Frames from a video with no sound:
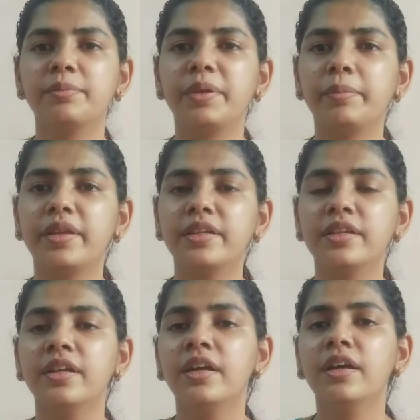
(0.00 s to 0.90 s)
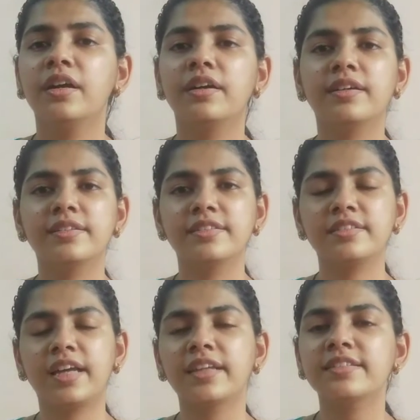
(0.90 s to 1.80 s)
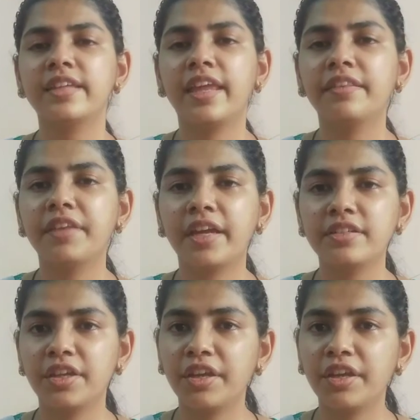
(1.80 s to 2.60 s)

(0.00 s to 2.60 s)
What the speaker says: People start saying that